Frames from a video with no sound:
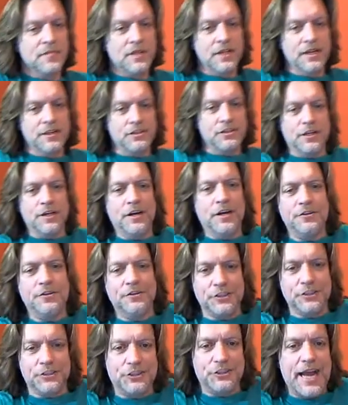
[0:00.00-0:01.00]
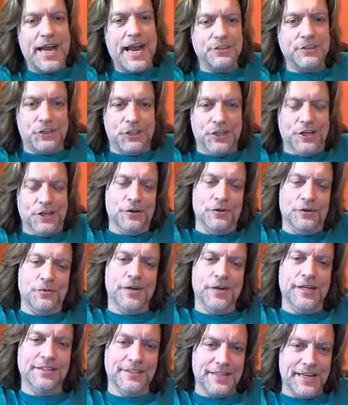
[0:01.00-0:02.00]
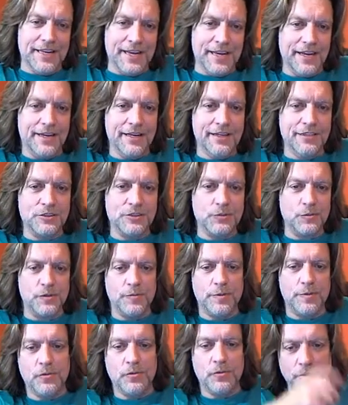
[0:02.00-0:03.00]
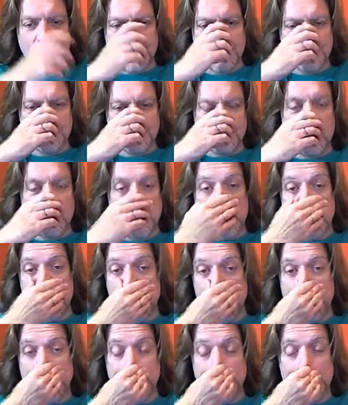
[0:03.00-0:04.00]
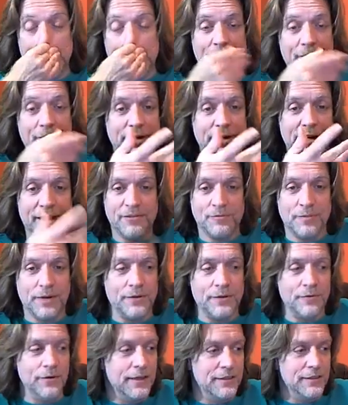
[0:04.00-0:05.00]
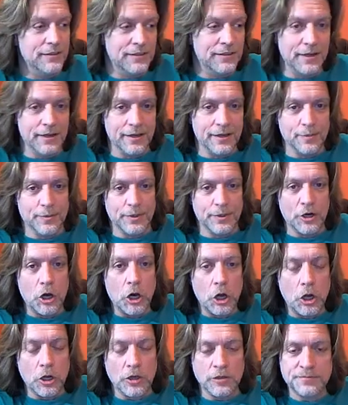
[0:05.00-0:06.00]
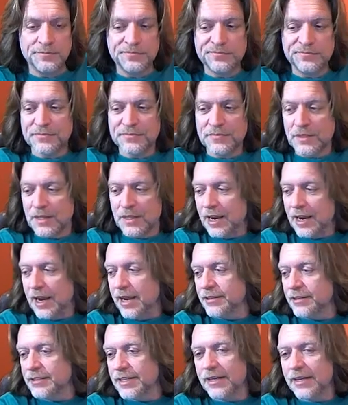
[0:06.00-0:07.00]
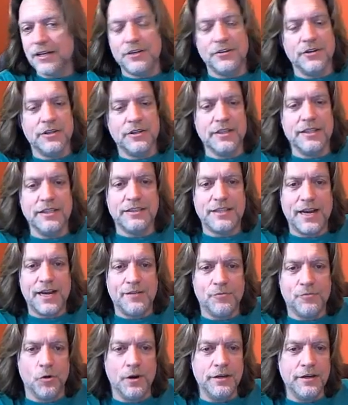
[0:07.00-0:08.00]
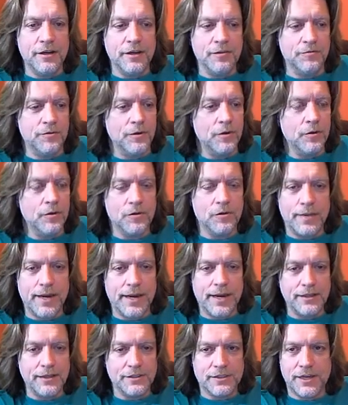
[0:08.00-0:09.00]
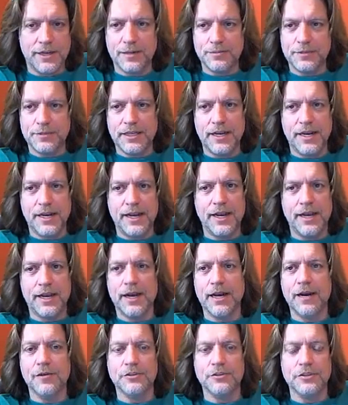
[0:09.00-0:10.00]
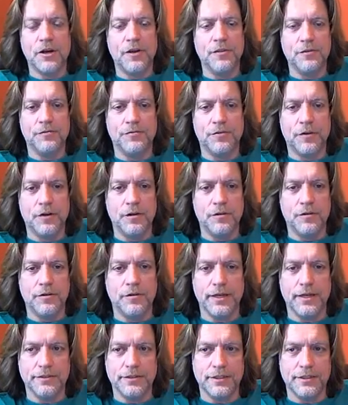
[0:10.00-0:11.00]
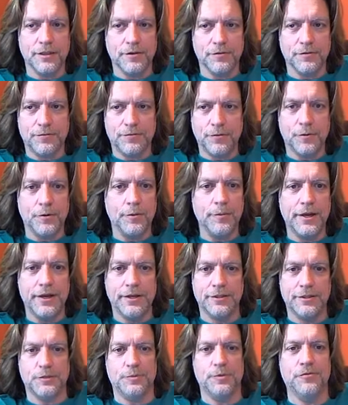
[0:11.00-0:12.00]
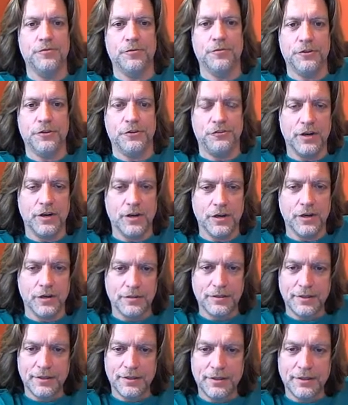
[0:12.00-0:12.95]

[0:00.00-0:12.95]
it's another just chat show Wednesday because we've been working so hard. I, I don't have my rig set up at all. I intended to at least have one good vocal mic set up today, and I was on the phone until four minutes before the show,